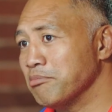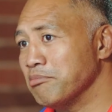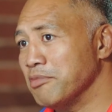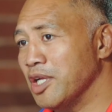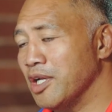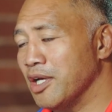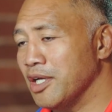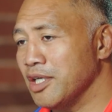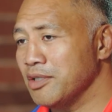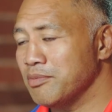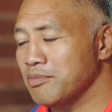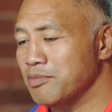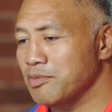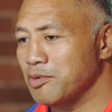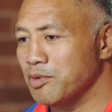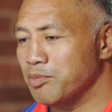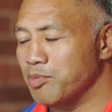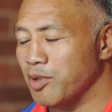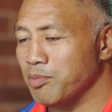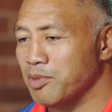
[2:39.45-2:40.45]
we
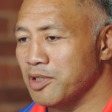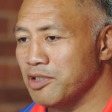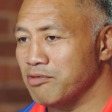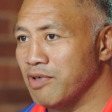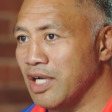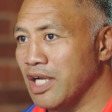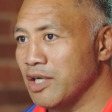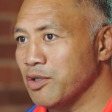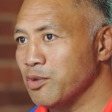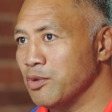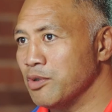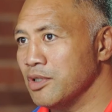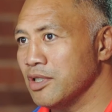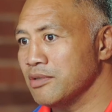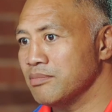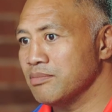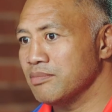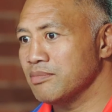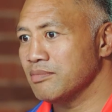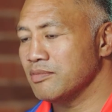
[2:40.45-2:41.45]
probably run
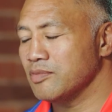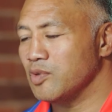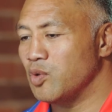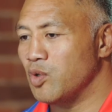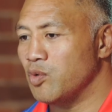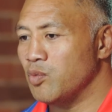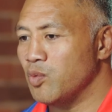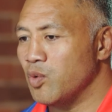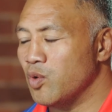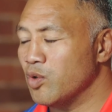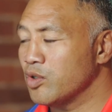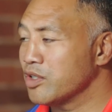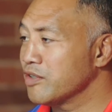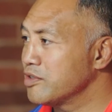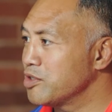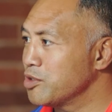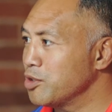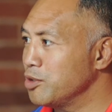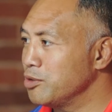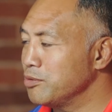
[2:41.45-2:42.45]
or
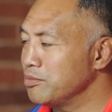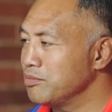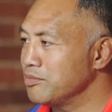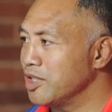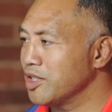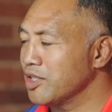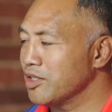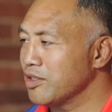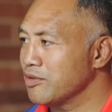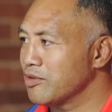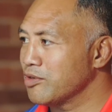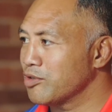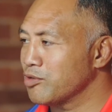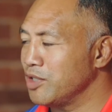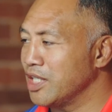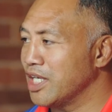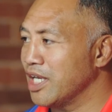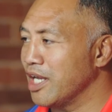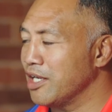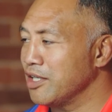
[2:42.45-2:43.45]
walk to
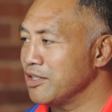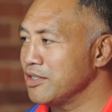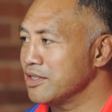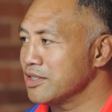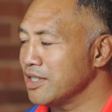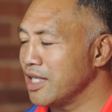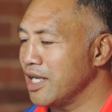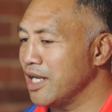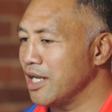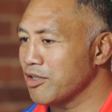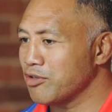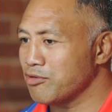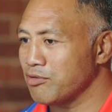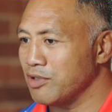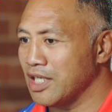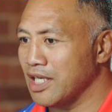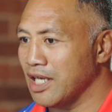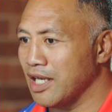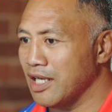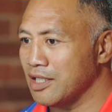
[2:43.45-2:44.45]

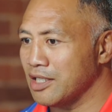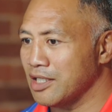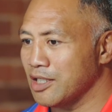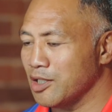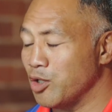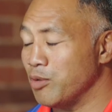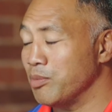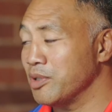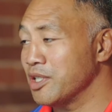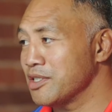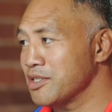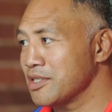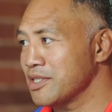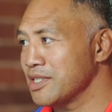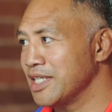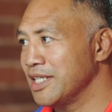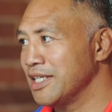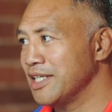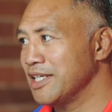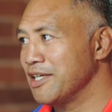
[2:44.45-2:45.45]
3k
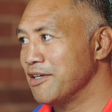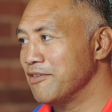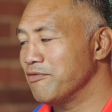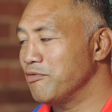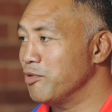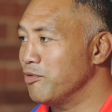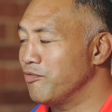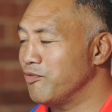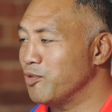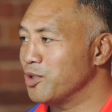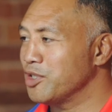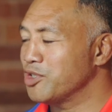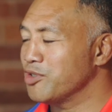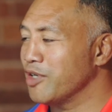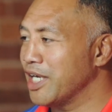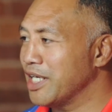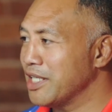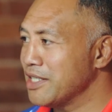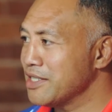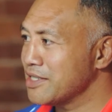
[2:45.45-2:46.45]
kilometers for footy
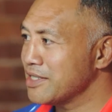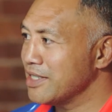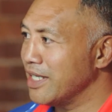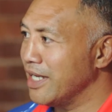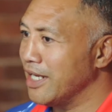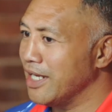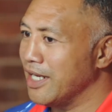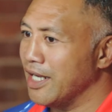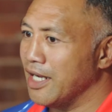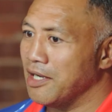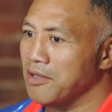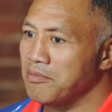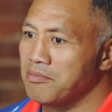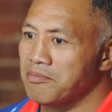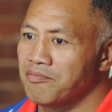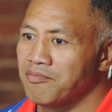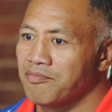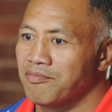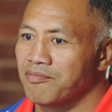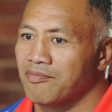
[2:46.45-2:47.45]
trainings. Yep. And
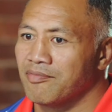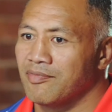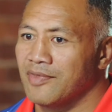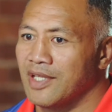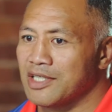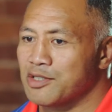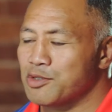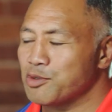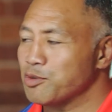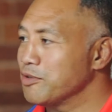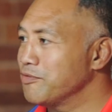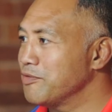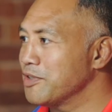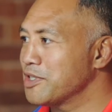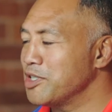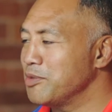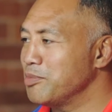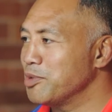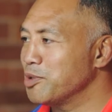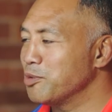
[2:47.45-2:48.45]
that's sort of a
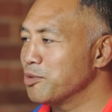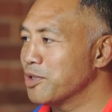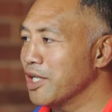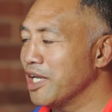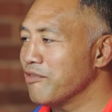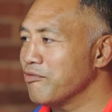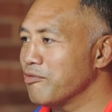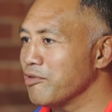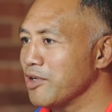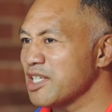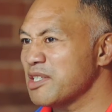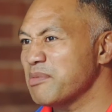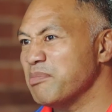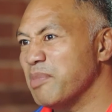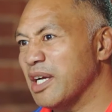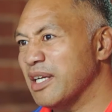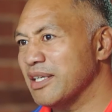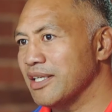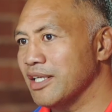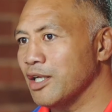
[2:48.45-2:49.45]
typical day for us,
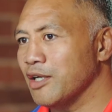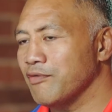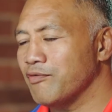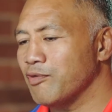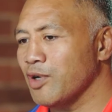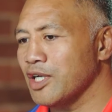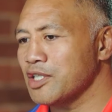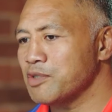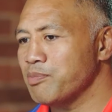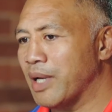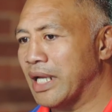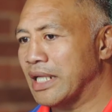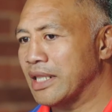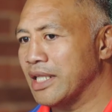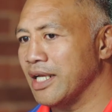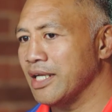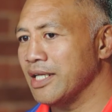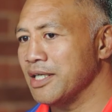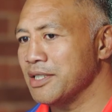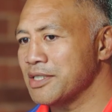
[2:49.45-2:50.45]
but for us back
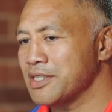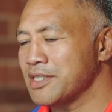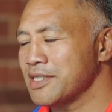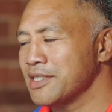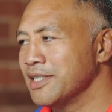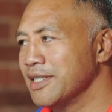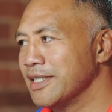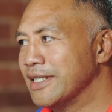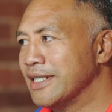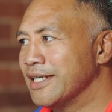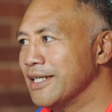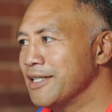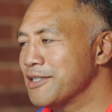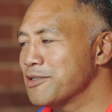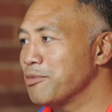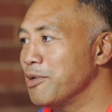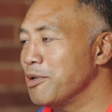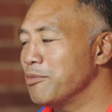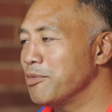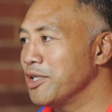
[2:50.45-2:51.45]
then it's
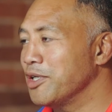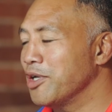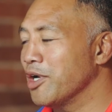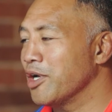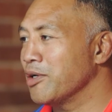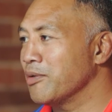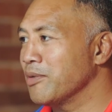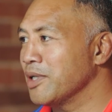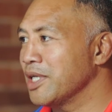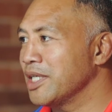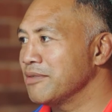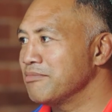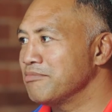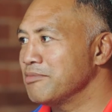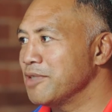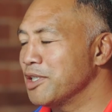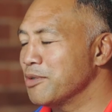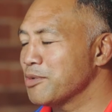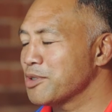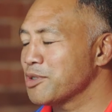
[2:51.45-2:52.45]
what we know, and
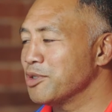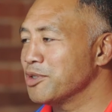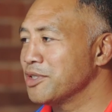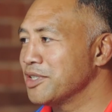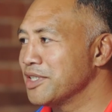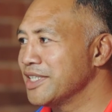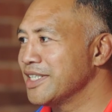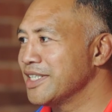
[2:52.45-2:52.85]
it was good.